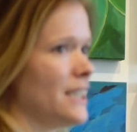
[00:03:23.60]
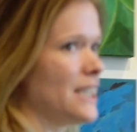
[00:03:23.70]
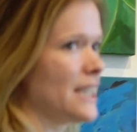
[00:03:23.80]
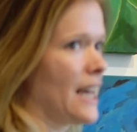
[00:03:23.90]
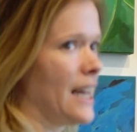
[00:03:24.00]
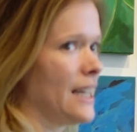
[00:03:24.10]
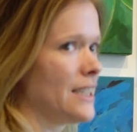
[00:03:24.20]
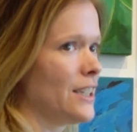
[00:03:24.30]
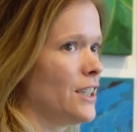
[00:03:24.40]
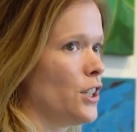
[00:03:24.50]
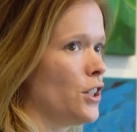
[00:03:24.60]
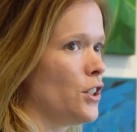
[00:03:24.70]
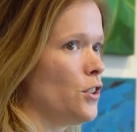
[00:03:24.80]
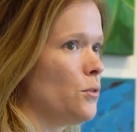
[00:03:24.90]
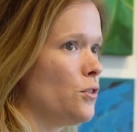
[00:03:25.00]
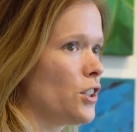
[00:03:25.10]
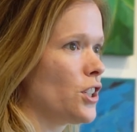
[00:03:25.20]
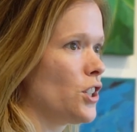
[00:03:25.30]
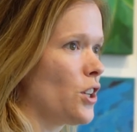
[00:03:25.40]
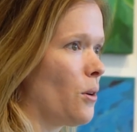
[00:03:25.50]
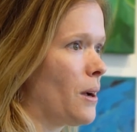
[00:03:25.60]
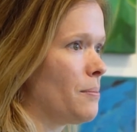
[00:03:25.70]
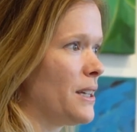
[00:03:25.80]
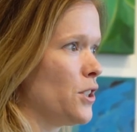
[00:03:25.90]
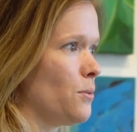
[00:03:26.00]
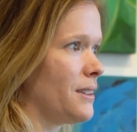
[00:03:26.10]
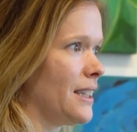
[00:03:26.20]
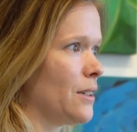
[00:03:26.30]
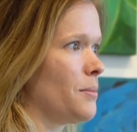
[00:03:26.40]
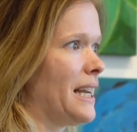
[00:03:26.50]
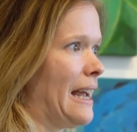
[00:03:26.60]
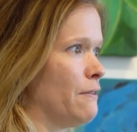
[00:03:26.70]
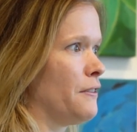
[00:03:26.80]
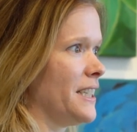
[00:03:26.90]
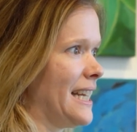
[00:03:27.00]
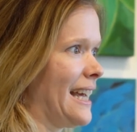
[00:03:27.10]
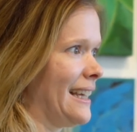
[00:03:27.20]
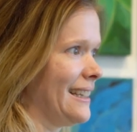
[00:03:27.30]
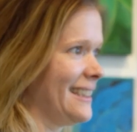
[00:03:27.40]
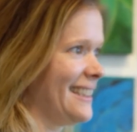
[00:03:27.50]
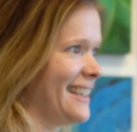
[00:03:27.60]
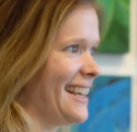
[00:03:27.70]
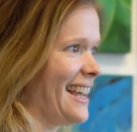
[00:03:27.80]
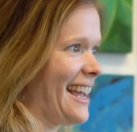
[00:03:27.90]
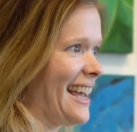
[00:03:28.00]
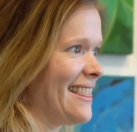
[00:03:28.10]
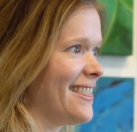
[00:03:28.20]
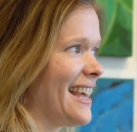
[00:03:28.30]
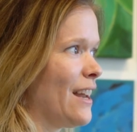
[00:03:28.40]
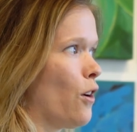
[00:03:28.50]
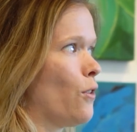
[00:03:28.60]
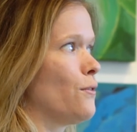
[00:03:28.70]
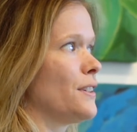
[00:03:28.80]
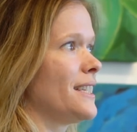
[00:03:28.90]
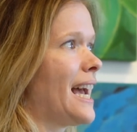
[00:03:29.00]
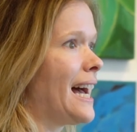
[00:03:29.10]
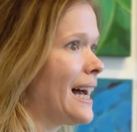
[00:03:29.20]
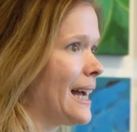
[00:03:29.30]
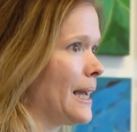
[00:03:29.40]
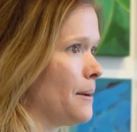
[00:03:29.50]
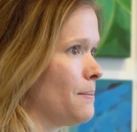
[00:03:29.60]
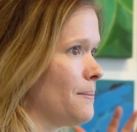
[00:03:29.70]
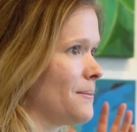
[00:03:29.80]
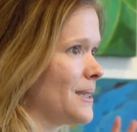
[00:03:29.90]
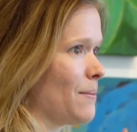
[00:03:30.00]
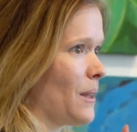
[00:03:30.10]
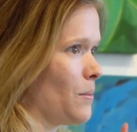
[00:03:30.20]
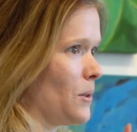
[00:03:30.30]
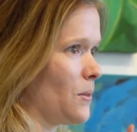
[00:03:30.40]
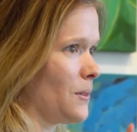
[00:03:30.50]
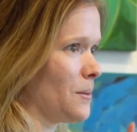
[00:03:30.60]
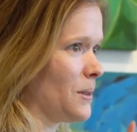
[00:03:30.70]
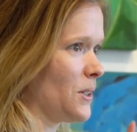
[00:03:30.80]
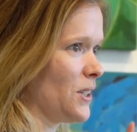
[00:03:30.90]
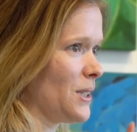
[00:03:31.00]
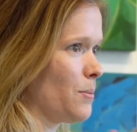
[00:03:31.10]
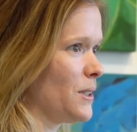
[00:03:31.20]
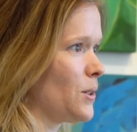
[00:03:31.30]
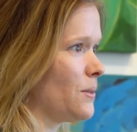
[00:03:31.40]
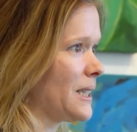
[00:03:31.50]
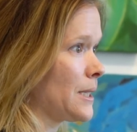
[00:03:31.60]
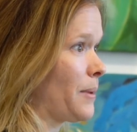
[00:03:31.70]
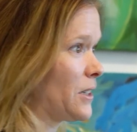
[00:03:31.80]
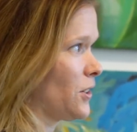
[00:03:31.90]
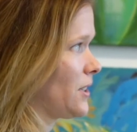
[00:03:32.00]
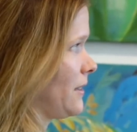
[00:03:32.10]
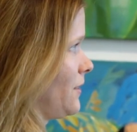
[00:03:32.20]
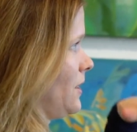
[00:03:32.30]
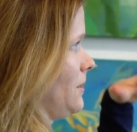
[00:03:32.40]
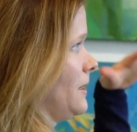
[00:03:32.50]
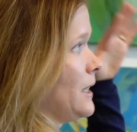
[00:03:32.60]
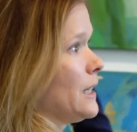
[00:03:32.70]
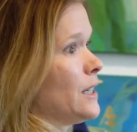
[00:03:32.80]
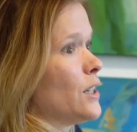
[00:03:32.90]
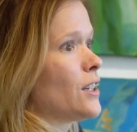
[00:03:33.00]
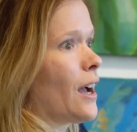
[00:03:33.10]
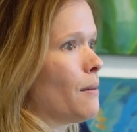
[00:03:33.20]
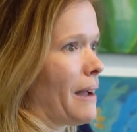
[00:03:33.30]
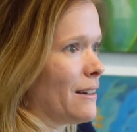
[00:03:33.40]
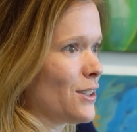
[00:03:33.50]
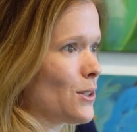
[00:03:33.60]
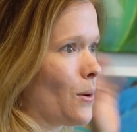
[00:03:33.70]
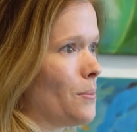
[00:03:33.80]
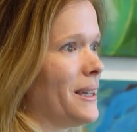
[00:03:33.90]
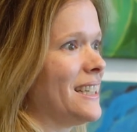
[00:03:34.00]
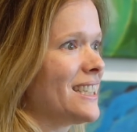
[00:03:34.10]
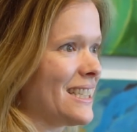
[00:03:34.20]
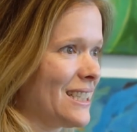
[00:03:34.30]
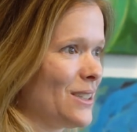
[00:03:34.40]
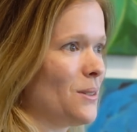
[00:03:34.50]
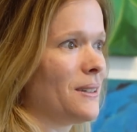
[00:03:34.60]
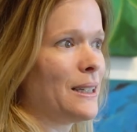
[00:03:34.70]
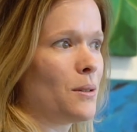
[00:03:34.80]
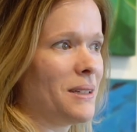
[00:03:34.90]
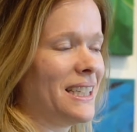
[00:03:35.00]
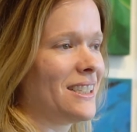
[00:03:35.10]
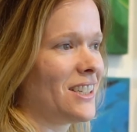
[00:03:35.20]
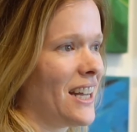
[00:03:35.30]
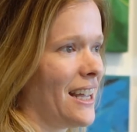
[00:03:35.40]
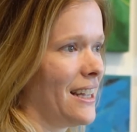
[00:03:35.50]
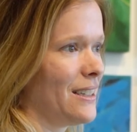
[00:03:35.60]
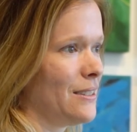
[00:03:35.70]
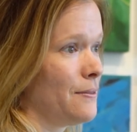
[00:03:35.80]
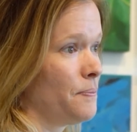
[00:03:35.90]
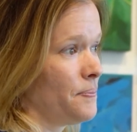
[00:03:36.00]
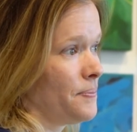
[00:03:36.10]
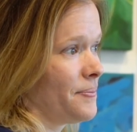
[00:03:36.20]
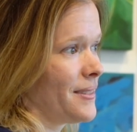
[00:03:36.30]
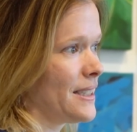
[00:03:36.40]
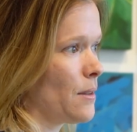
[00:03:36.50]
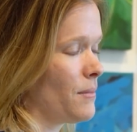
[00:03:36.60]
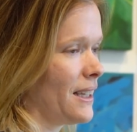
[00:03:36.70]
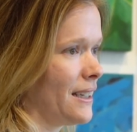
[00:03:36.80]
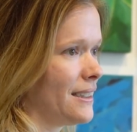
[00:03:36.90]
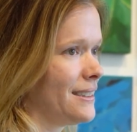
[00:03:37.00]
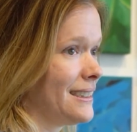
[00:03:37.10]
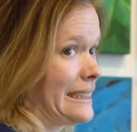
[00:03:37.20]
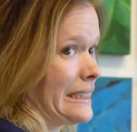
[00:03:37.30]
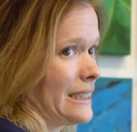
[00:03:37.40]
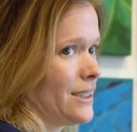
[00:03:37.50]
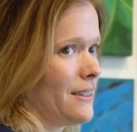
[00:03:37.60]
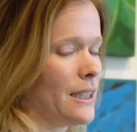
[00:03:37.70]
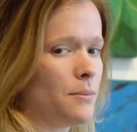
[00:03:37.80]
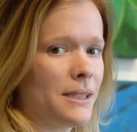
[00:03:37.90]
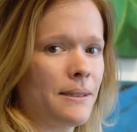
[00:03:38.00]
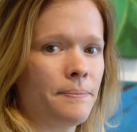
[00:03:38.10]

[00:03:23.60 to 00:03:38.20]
is that you just show up and do a little bit every day. And then over time, something beautiful emerges, but don't expect yourself to come out so big. Just do a little bit each day and something develops.